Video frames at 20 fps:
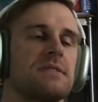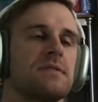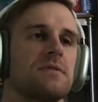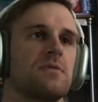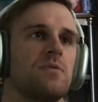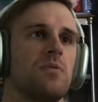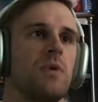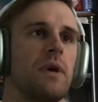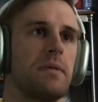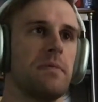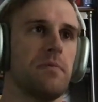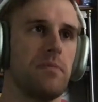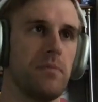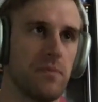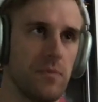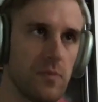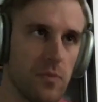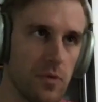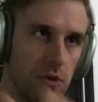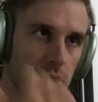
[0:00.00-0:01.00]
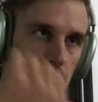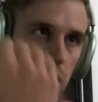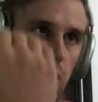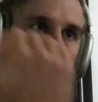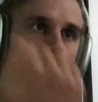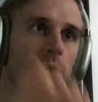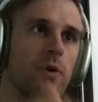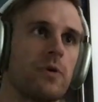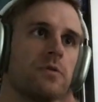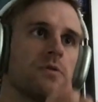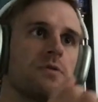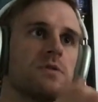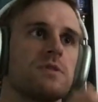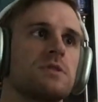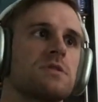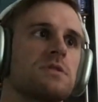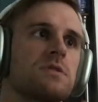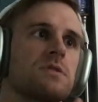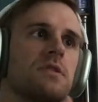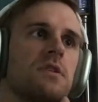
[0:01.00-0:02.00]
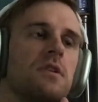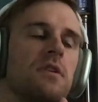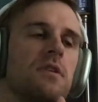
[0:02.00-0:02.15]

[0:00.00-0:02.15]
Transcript: what lowers